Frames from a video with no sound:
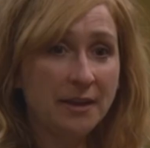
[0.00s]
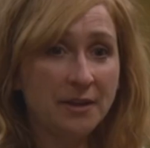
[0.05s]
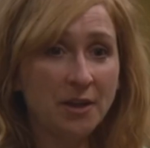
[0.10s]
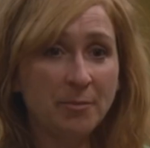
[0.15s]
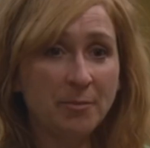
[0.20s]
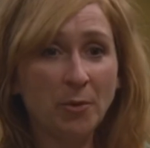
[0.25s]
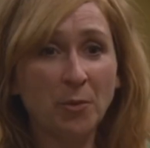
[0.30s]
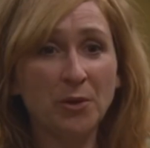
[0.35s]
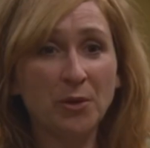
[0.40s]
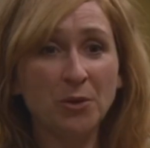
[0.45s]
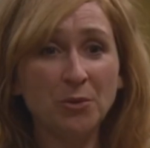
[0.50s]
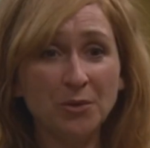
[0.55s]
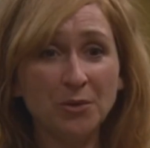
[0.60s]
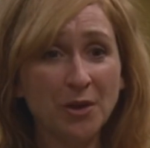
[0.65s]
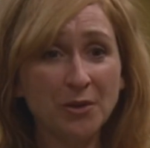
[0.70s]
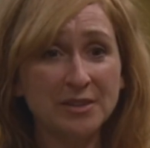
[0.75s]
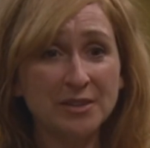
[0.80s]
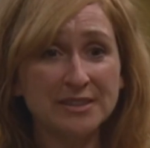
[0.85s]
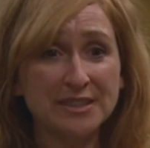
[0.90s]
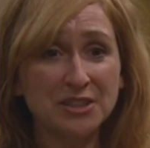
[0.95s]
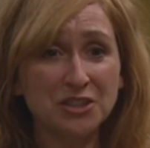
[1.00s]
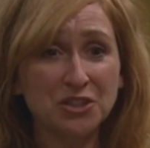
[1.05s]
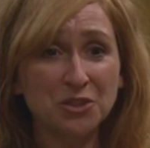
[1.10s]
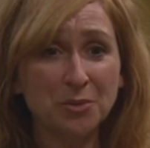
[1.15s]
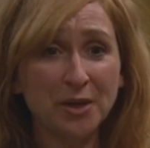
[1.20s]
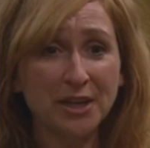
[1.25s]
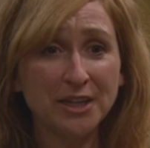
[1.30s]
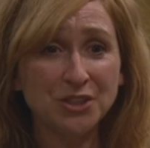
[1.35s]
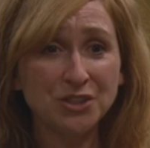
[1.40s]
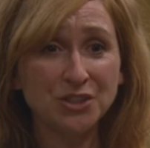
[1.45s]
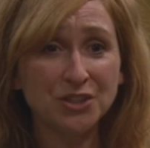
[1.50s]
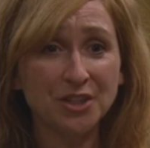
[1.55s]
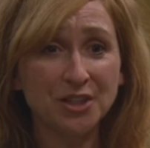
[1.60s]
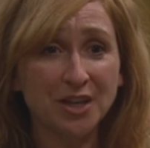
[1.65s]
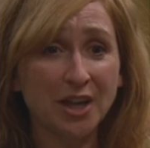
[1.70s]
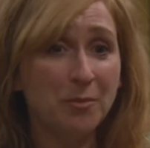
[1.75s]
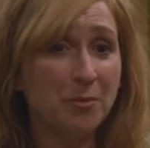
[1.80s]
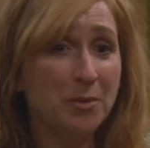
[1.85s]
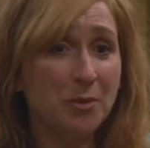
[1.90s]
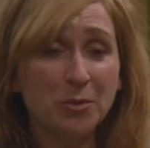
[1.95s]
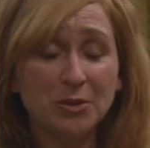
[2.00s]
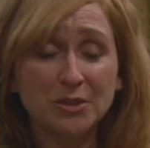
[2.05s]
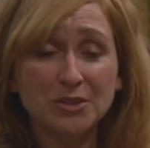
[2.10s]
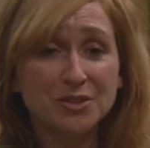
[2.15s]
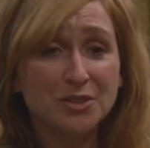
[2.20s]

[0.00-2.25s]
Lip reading: I know, but we all know your situation and we want to